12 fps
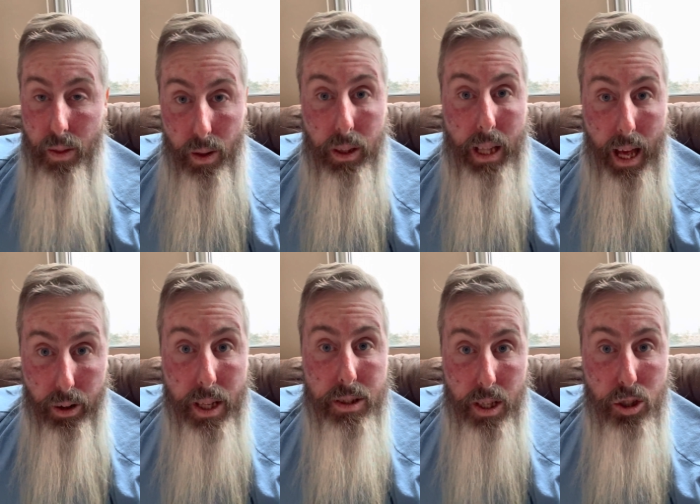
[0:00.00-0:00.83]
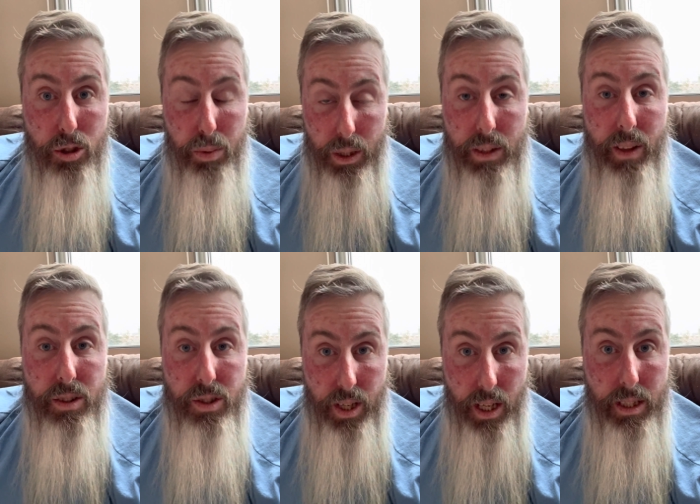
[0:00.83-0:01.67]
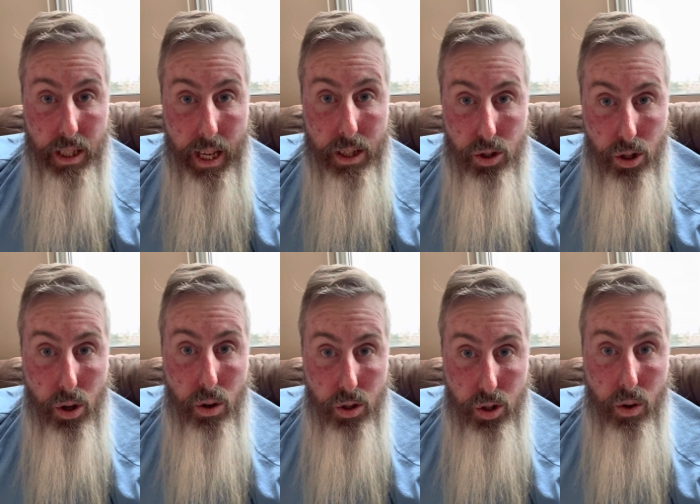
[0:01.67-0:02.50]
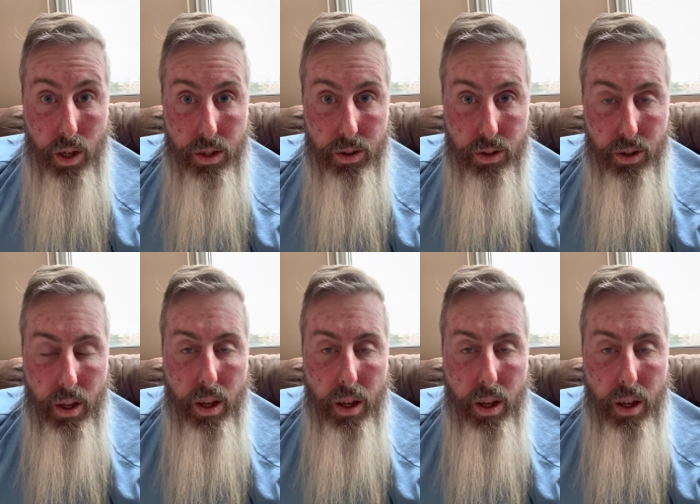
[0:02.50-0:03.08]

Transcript: Latter day Saints believe that Satan had cho choice.